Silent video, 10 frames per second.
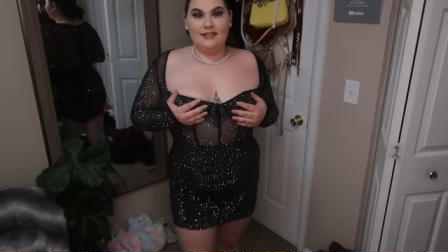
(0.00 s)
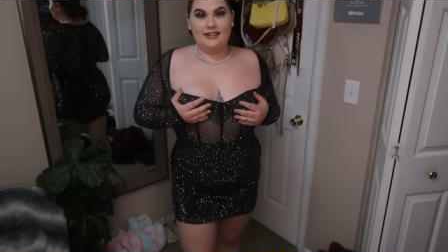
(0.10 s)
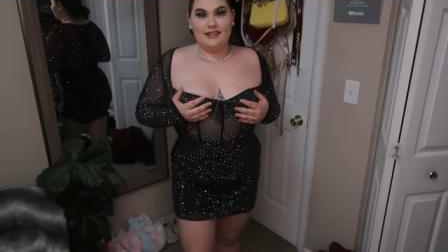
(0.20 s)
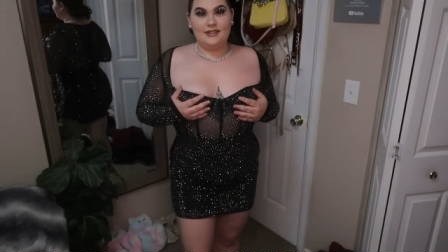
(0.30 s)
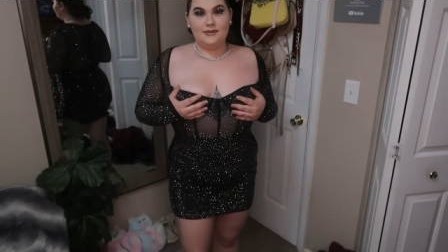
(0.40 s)

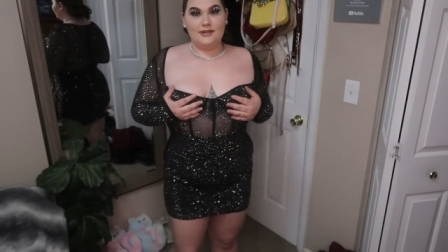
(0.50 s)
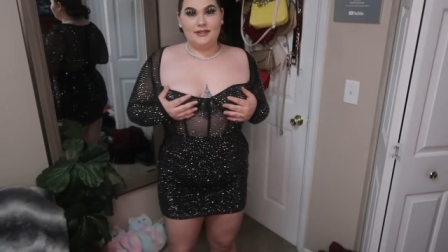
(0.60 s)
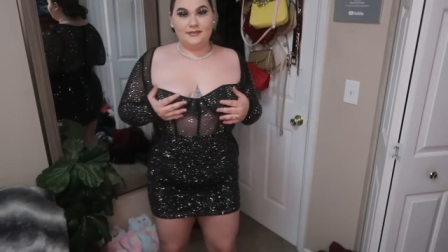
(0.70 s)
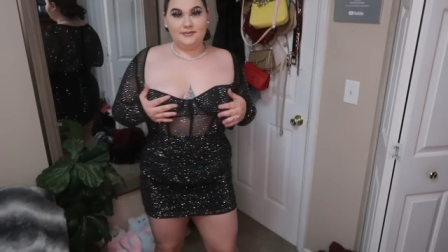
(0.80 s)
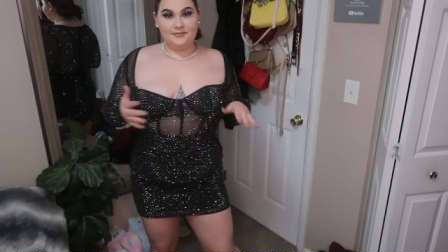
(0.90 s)
this
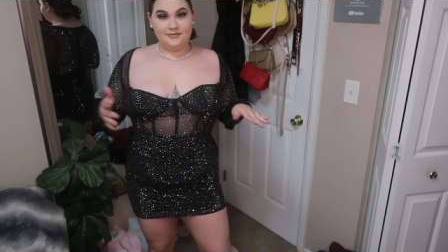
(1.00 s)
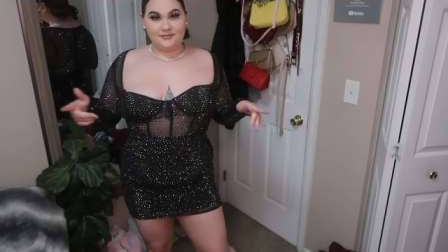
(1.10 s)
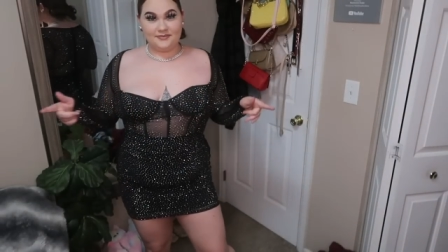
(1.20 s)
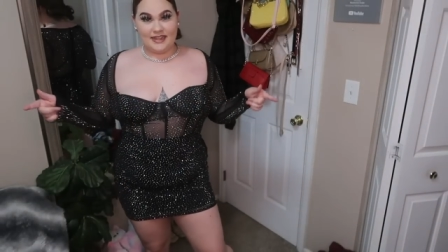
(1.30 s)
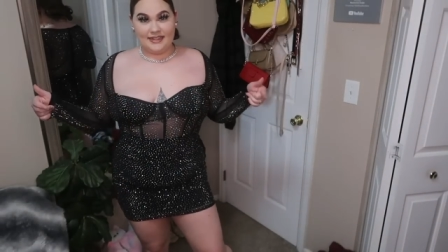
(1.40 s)
one,
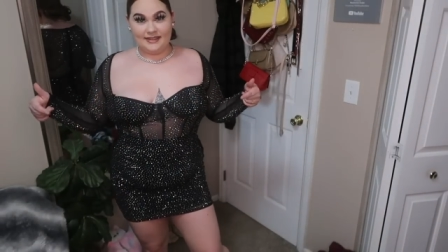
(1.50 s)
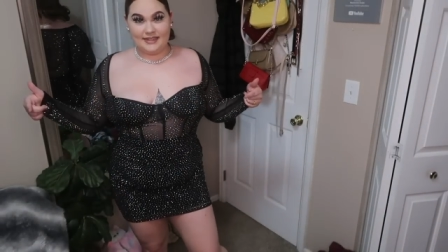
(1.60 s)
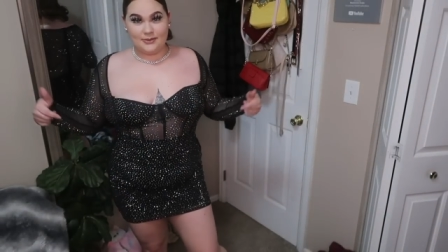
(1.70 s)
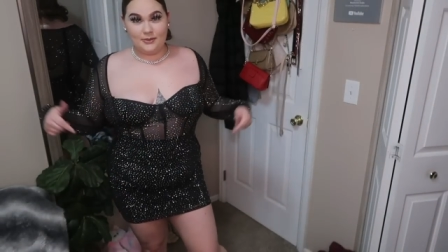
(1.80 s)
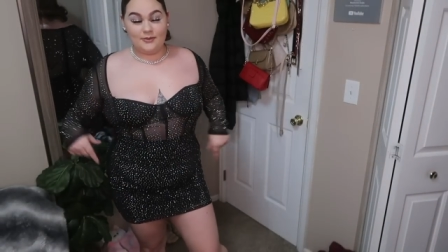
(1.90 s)

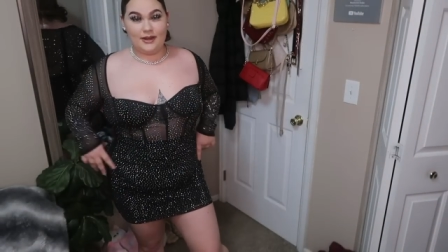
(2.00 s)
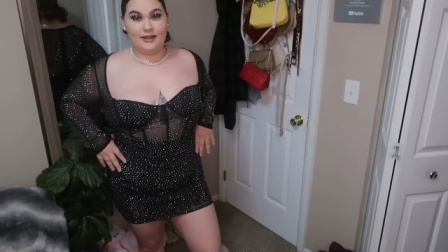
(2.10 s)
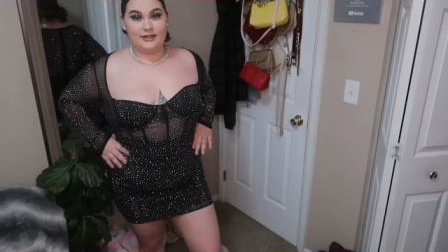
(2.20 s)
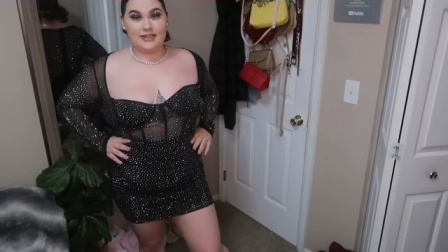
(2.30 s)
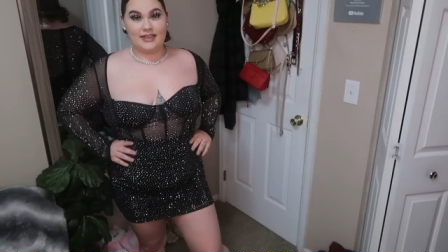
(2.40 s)
this one right
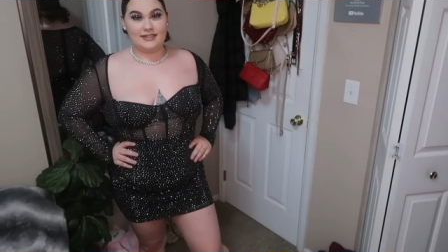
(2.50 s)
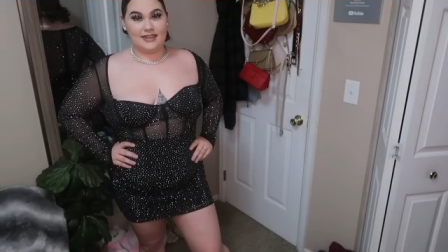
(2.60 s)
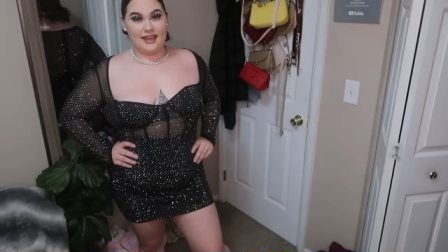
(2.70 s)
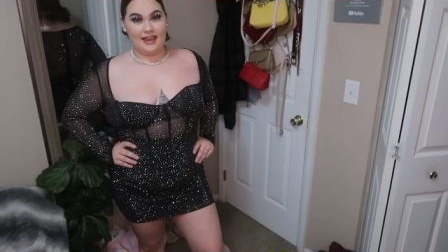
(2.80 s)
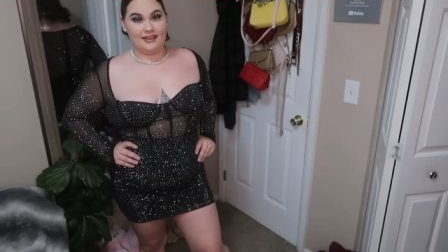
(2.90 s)
here takes the
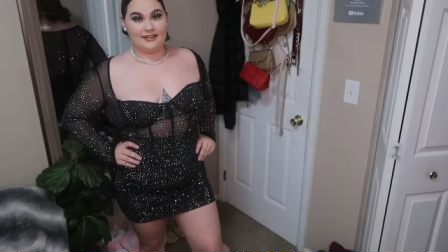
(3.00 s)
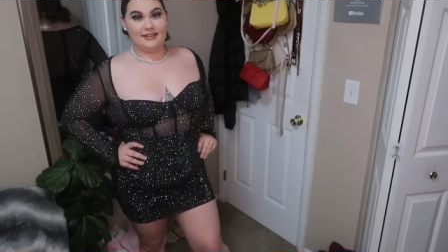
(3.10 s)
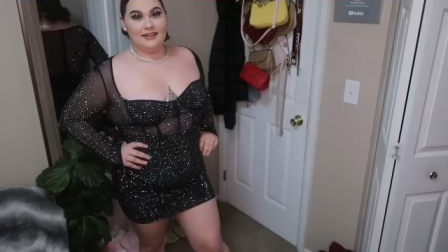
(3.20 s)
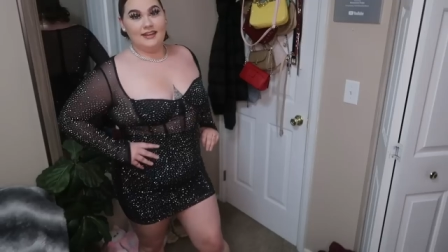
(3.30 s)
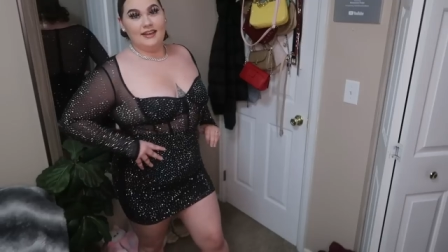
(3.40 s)
cake.
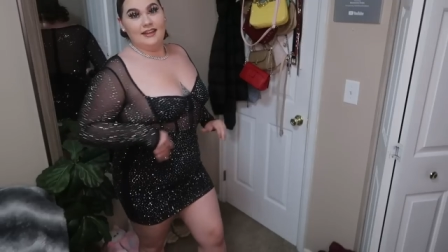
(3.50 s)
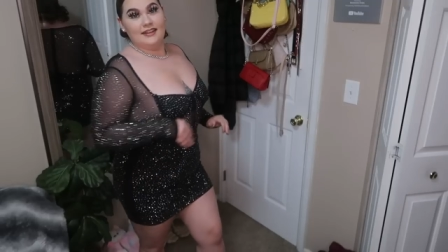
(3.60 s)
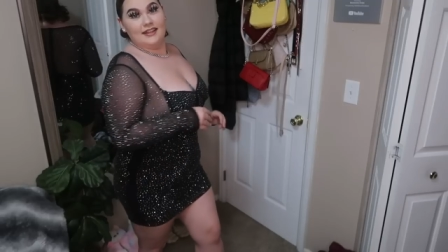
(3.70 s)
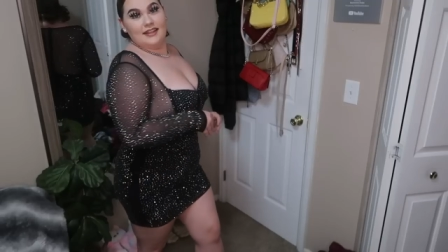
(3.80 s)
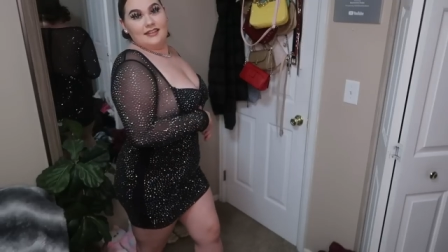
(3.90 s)

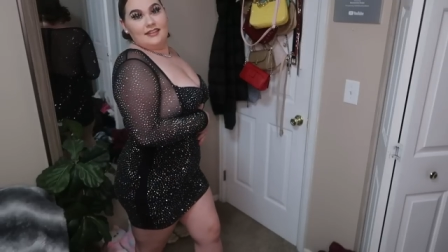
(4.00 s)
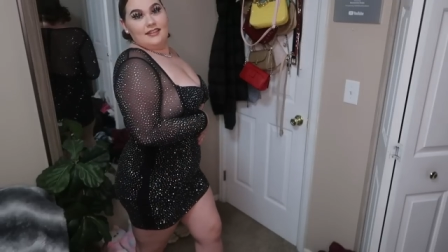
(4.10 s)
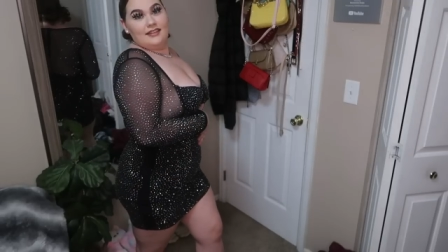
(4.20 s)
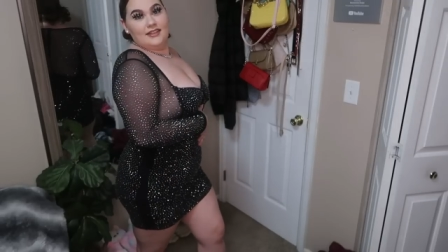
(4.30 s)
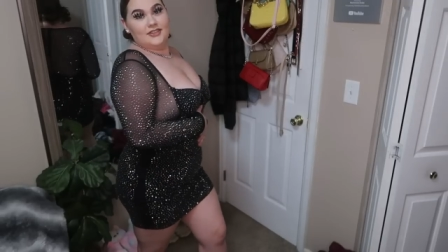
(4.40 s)

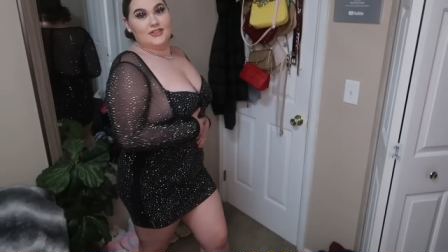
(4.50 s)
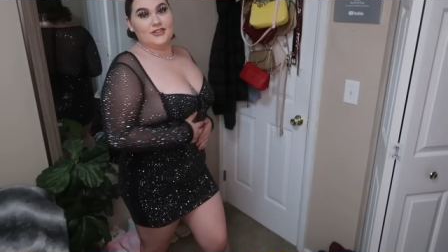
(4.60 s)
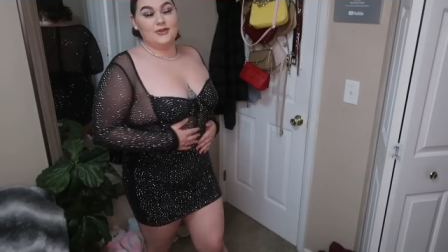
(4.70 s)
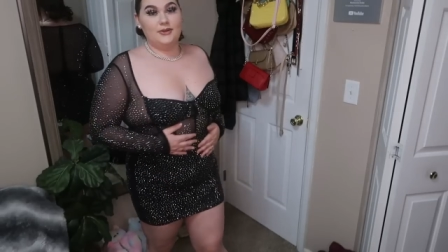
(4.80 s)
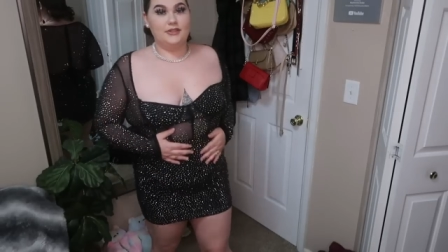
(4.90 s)
This is
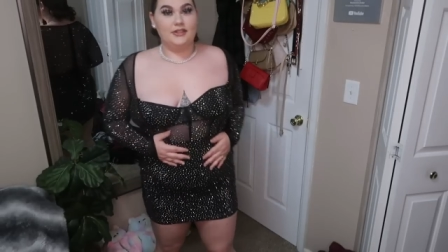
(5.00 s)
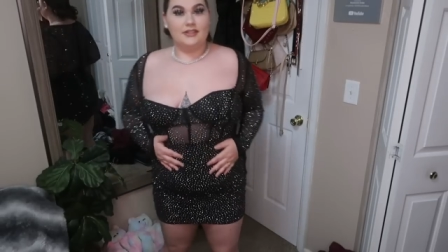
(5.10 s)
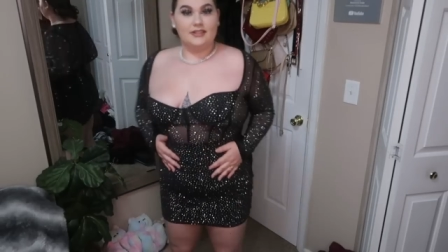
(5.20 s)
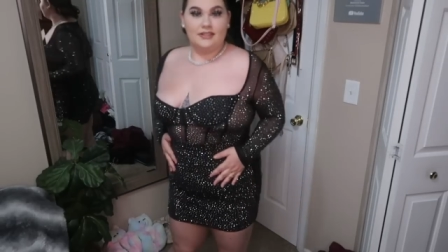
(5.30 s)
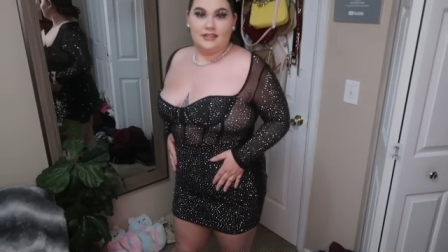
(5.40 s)
just
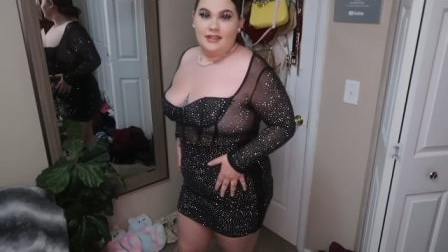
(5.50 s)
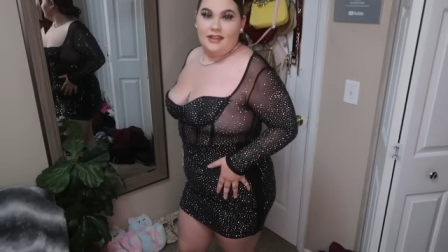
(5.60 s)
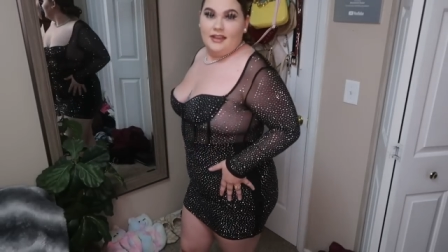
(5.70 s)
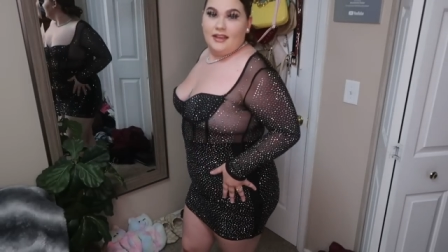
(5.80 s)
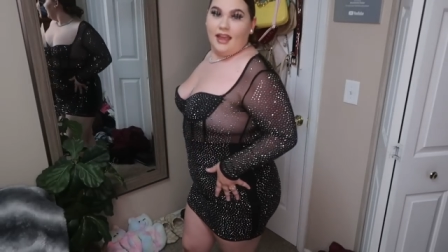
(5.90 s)
gorgeous.
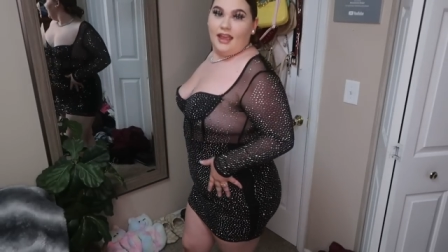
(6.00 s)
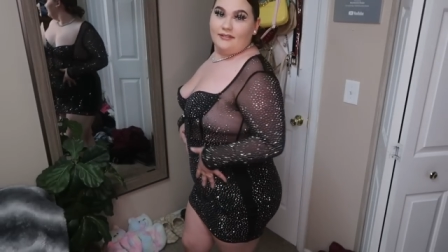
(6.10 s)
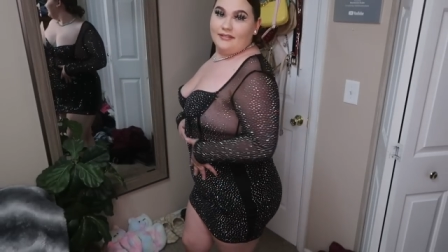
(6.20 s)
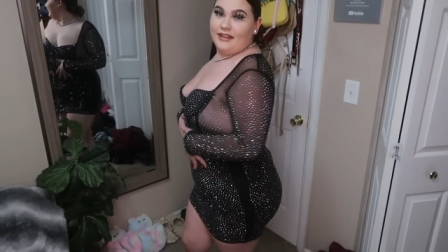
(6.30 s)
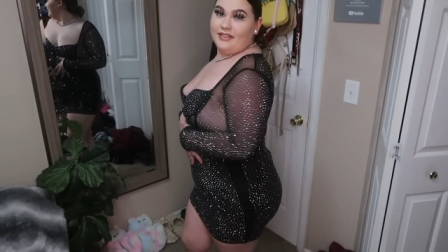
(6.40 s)

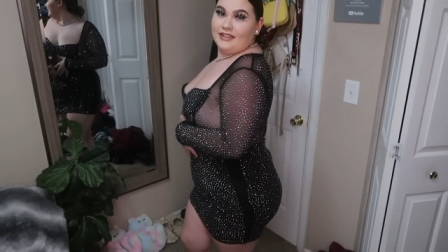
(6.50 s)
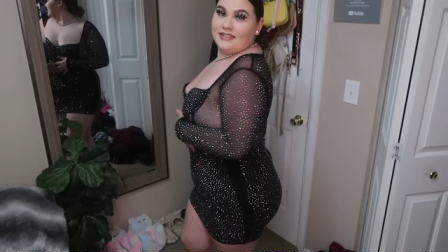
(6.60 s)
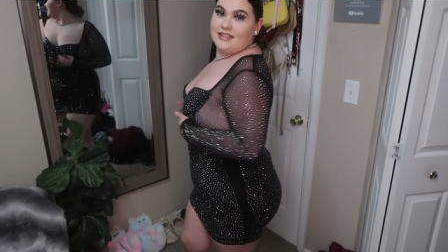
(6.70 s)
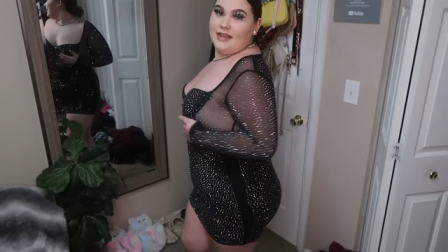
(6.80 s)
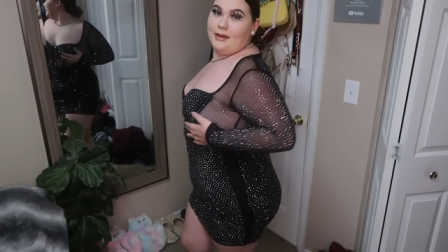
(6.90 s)
I have nothing
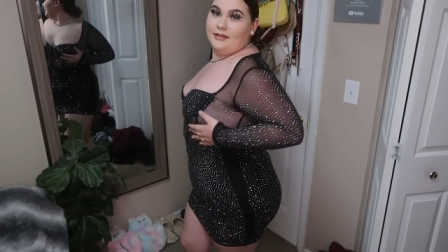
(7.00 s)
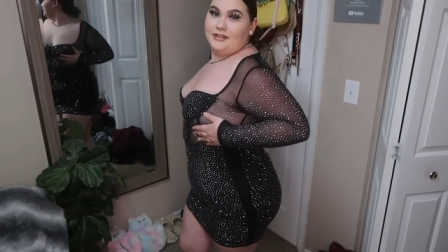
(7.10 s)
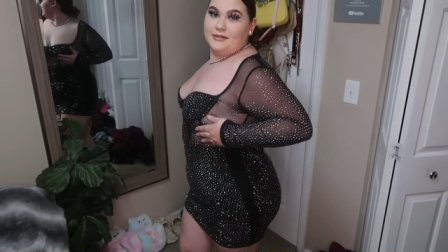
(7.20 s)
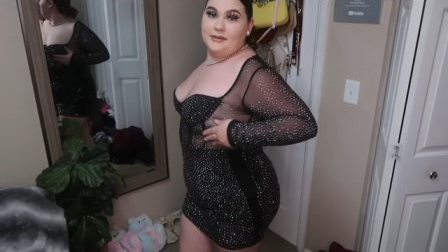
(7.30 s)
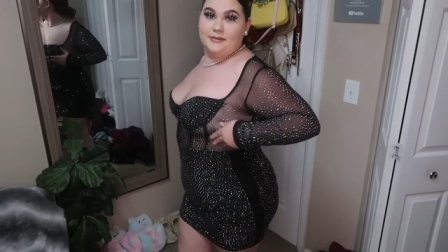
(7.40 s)
to say about
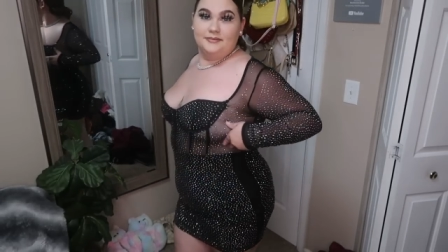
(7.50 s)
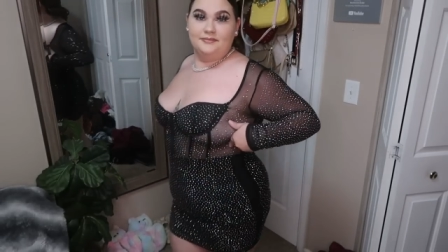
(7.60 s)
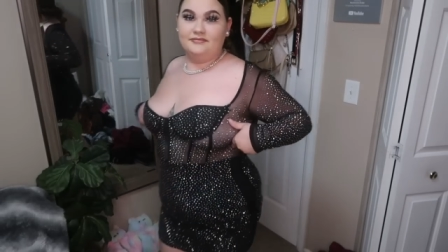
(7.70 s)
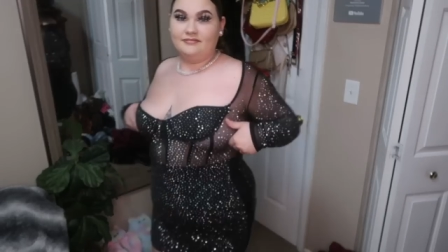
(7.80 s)
this one.